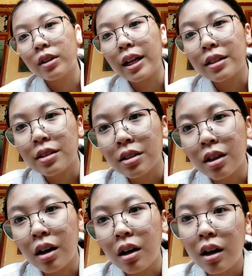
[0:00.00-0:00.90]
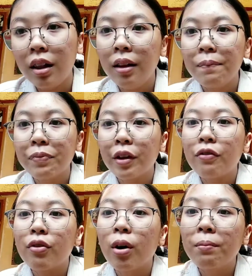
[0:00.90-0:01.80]
that's all
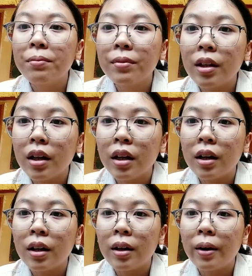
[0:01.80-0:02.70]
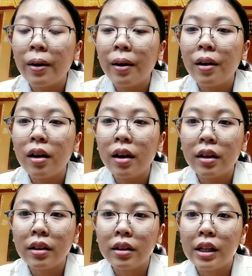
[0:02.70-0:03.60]
from the
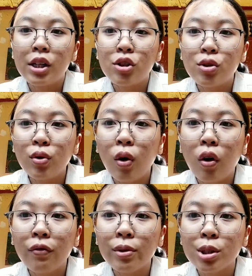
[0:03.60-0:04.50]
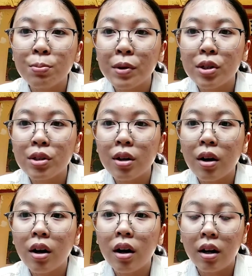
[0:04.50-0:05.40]
issue of the speech,
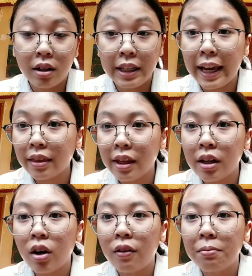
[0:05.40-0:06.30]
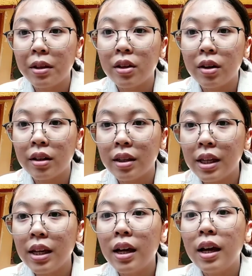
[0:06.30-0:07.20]
the ethnic of
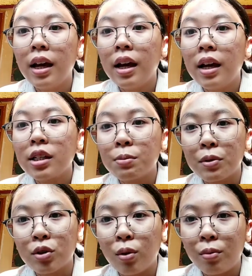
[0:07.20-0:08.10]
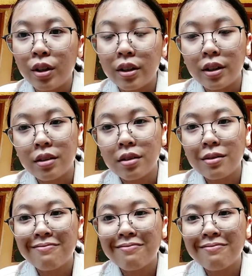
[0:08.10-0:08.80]
minority speech communities.